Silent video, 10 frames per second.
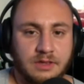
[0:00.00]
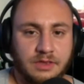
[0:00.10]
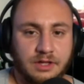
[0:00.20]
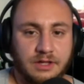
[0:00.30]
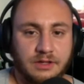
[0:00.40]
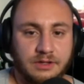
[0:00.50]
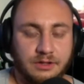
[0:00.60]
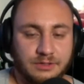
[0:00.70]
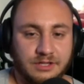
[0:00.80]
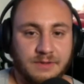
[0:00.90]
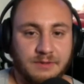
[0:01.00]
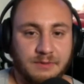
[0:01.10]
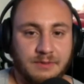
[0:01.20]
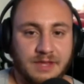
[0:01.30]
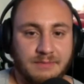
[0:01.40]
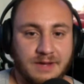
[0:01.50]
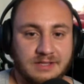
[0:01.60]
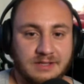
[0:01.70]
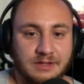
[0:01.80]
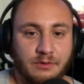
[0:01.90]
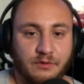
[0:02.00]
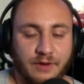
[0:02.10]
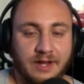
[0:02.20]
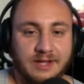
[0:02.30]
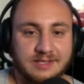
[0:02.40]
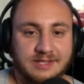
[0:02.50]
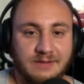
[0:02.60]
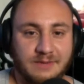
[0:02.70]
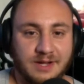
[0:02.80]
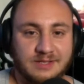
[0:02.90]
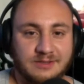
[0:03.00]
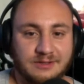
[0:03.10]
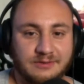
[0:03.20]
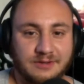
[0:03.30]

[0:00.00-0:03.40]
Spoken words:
You were talking about the one where the Frankenstein monster, right?